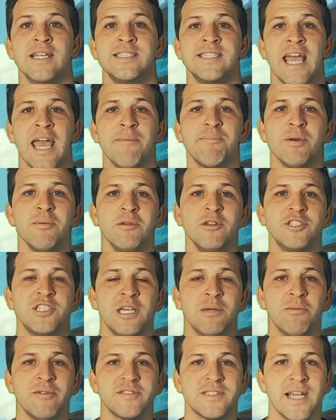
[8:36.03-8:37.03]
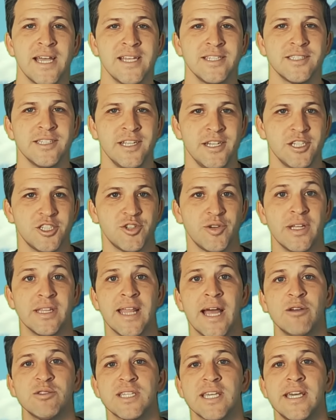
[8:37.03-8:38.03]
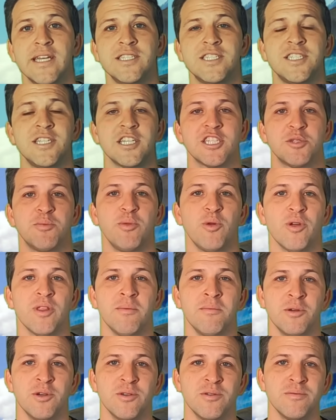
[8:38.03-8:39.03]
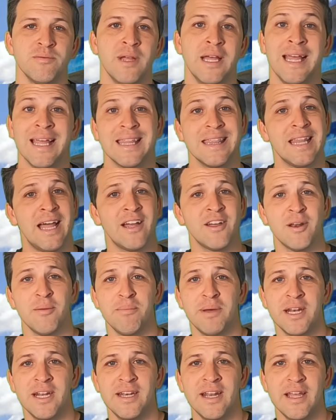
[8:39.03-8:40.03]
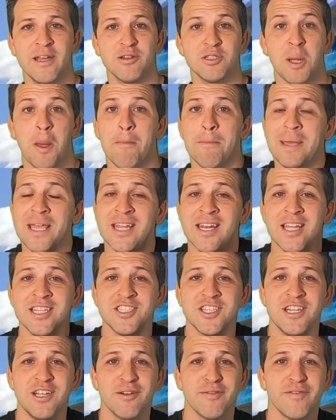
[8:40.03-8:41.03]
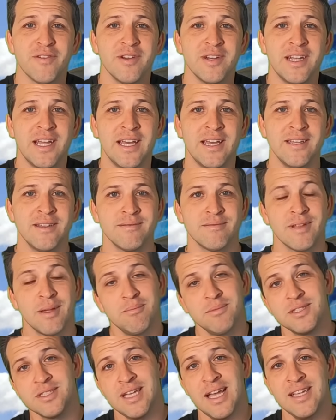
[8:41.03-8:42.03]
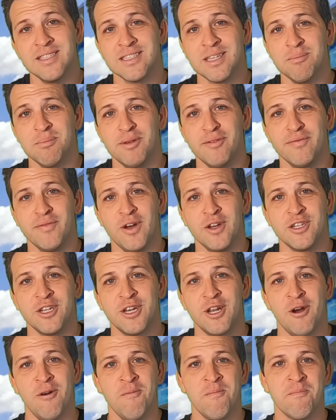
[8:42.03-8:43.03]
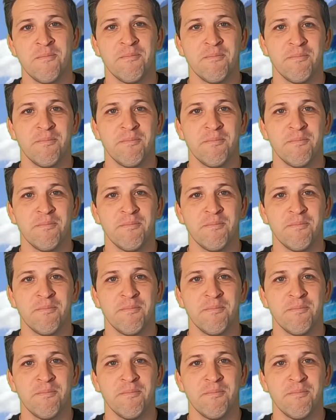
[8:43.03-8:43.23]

Tampa Museum of Science and Industry allows kids to explore the moon, lie on a bed of nails, be an engineer for a day. Science can be fun, you know?